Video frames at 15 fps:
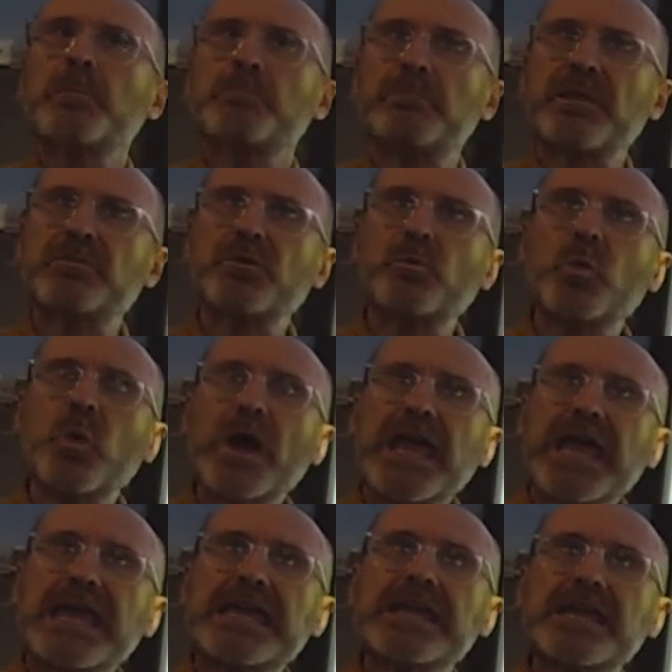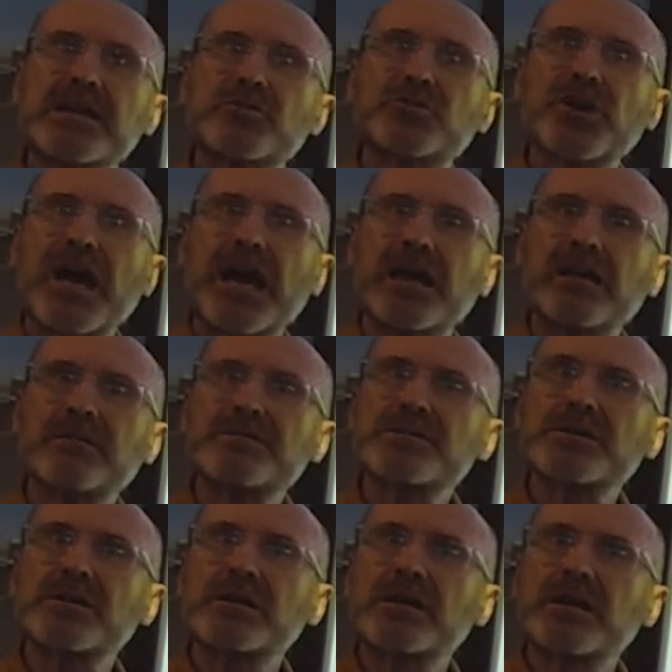but the way he drives,
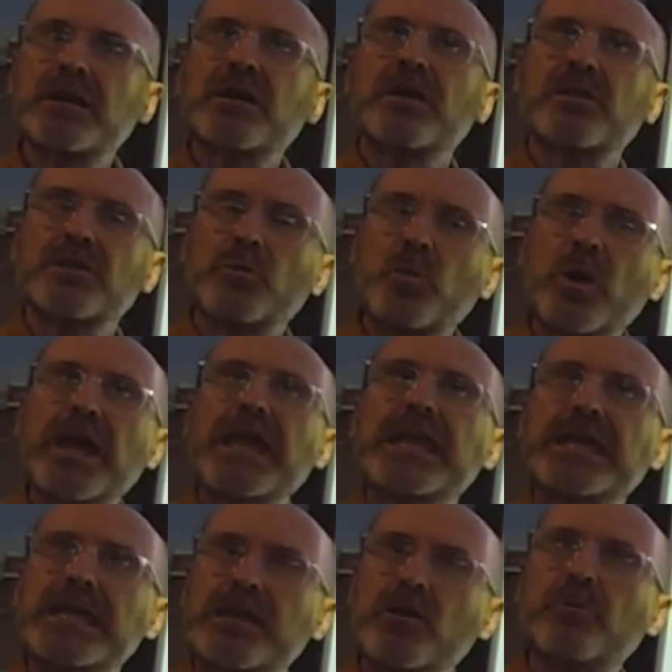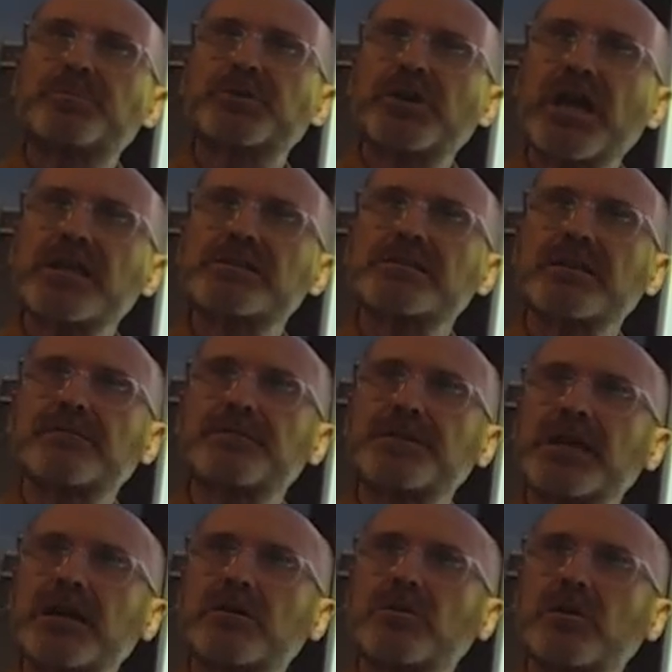the way he operates the
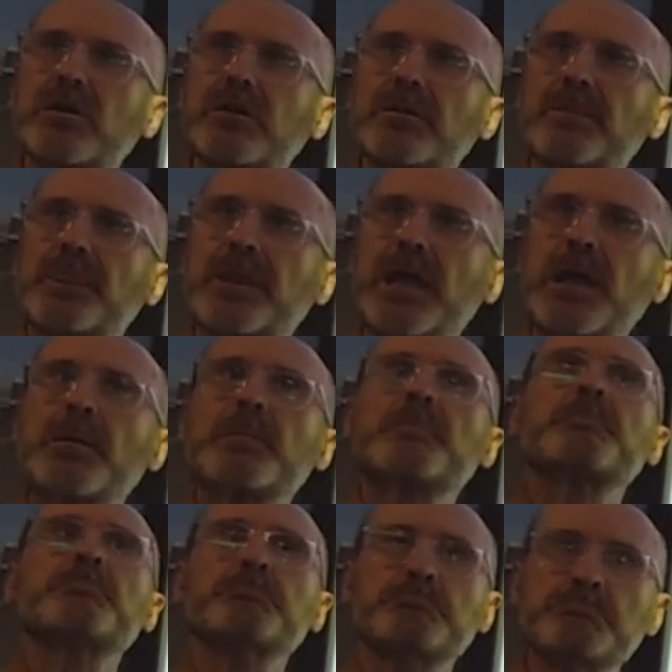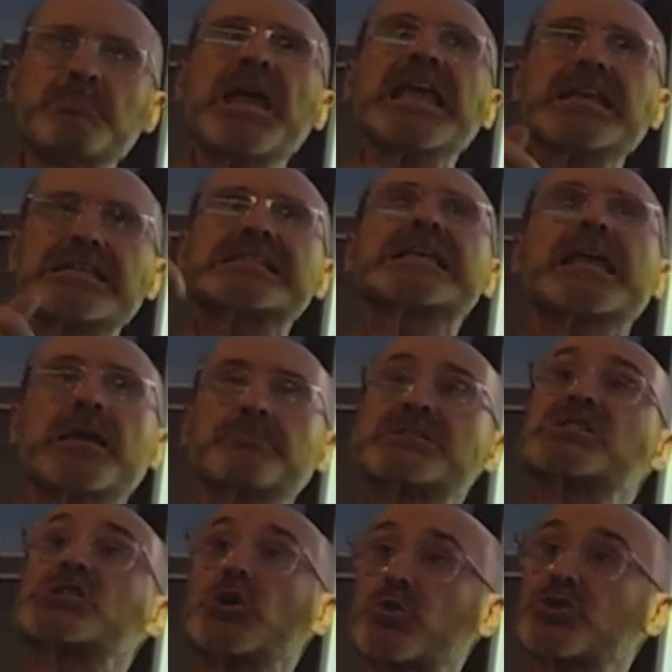vehicle makes him
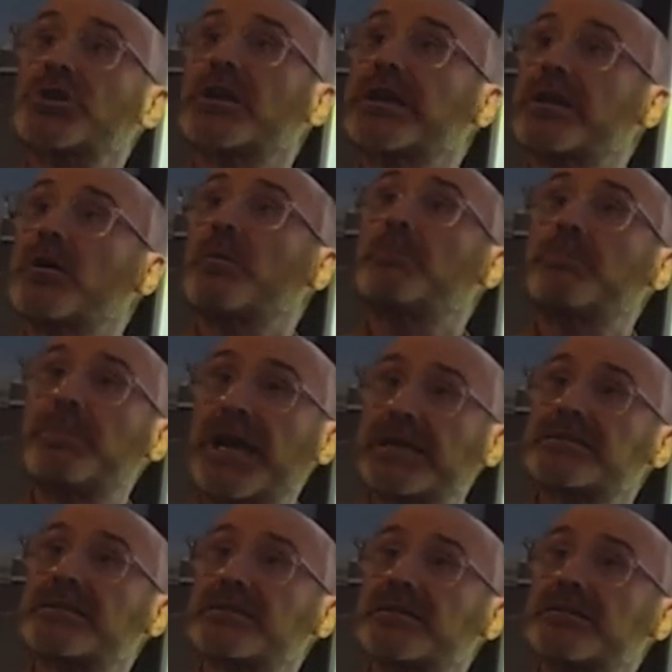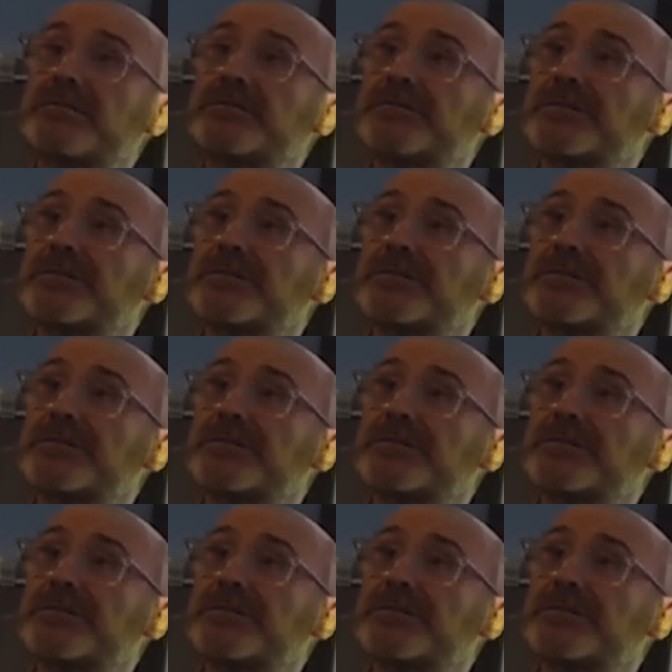socially competitive.